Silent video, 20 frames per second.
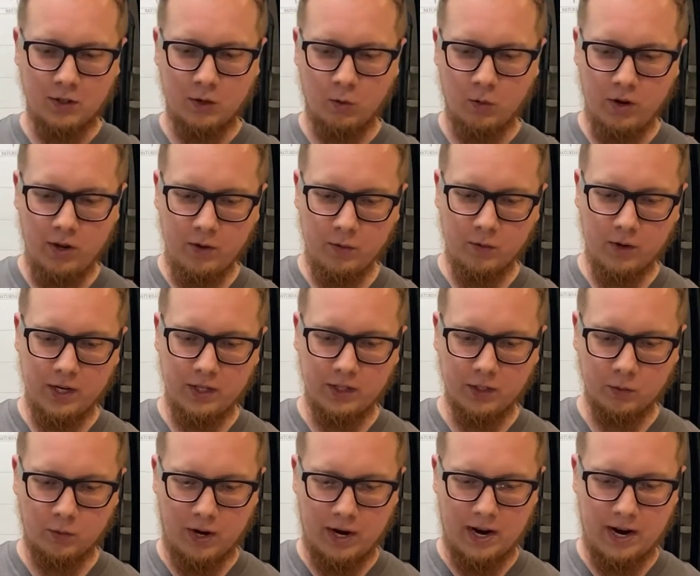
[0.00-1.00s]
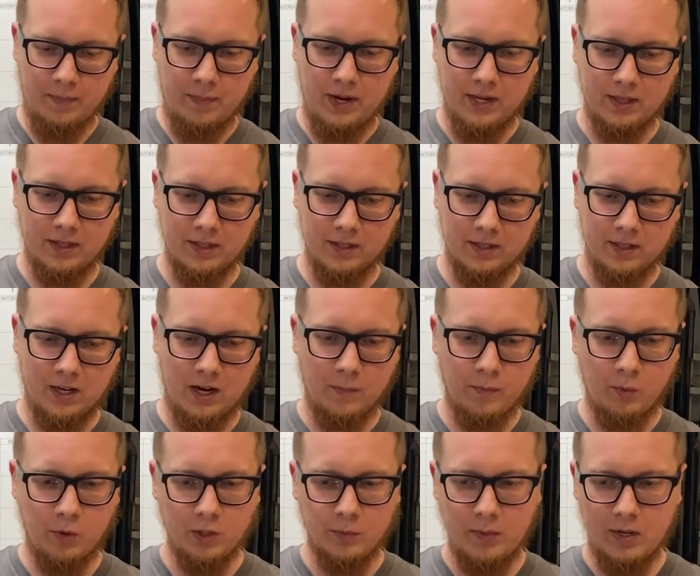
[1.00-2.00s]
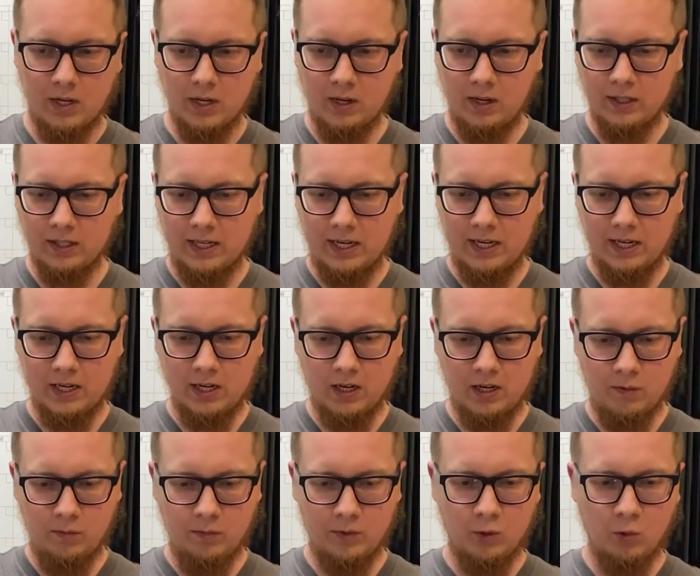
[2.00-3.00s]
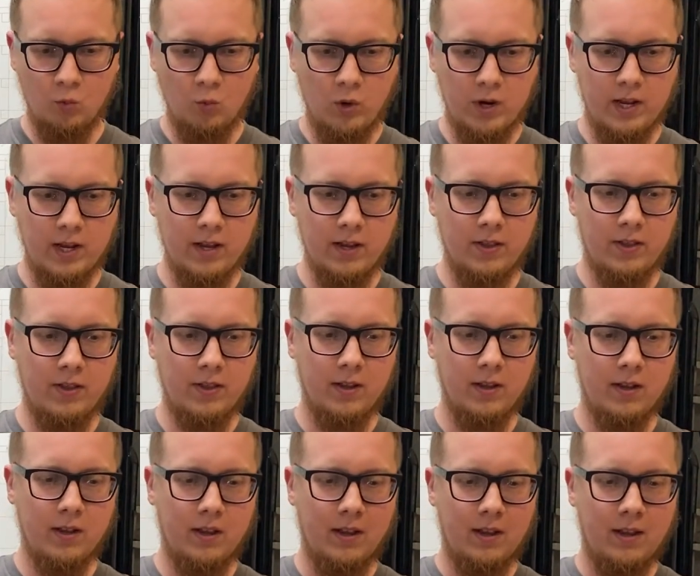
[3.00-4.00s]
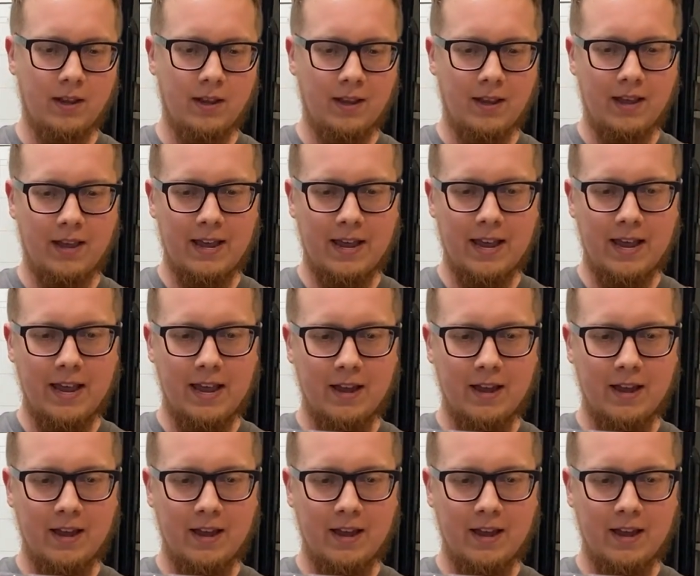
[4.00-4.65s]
one of the reasons why I picked this up was because it comes with a